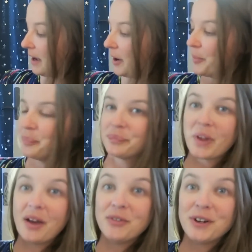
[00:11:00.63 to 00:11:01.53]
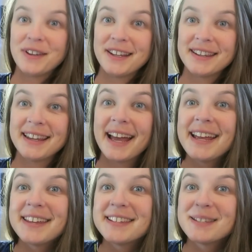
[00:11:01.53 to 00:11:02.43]
um, I really
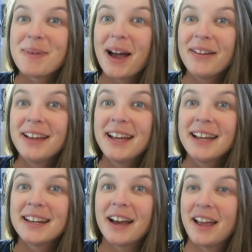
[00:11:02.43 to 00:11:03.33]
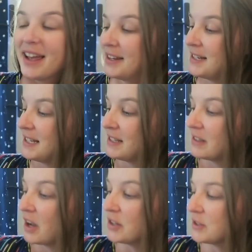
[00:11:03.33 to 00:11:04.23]
like this palette and it's
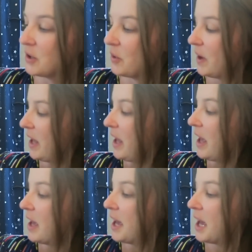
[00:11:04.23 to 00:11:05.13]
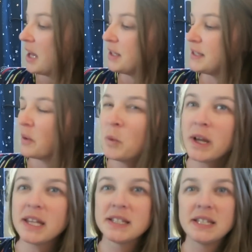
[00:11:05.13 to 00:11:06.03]
also
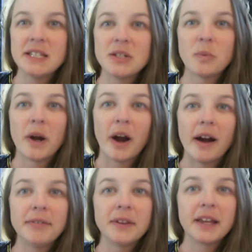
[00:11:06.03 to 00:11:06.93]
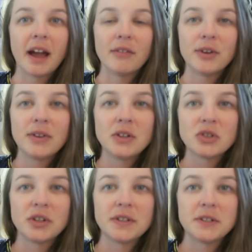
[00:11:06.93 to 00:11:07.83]
somewhat easy to wear. I feel like everything
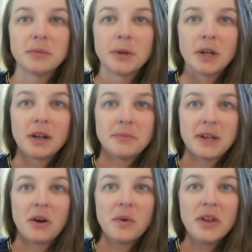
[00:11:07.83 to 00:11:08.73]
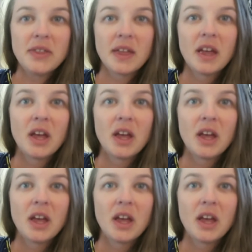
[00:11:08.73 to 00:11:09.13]
Charlotte Tilbury comes out with,